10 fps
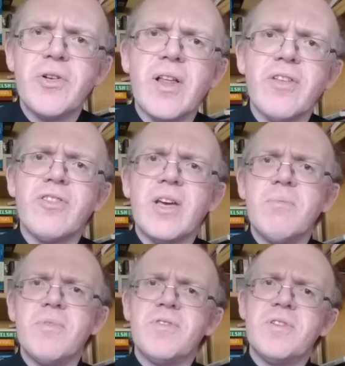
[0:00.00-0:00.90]
that
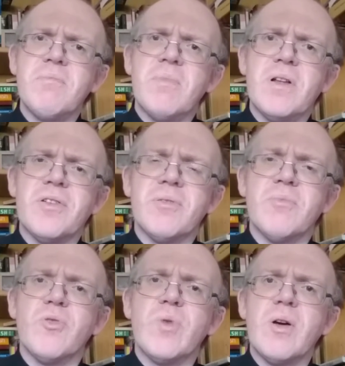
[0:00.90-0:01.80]
same symbolism,
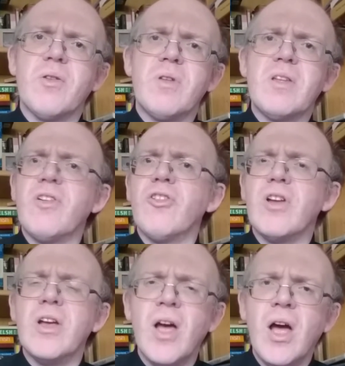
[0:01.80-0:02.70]
that we are
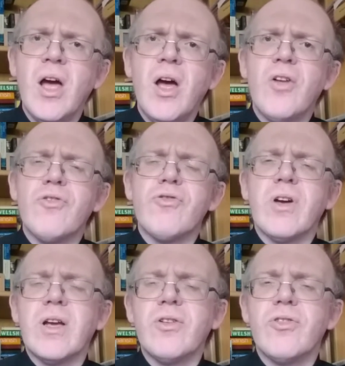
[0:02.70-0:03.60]
essentially
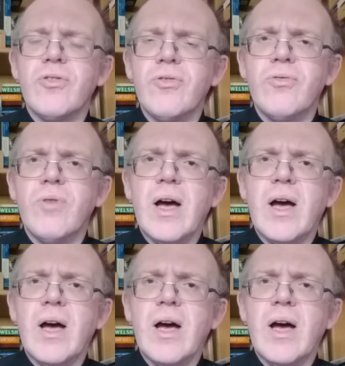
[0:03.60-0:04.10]
trying to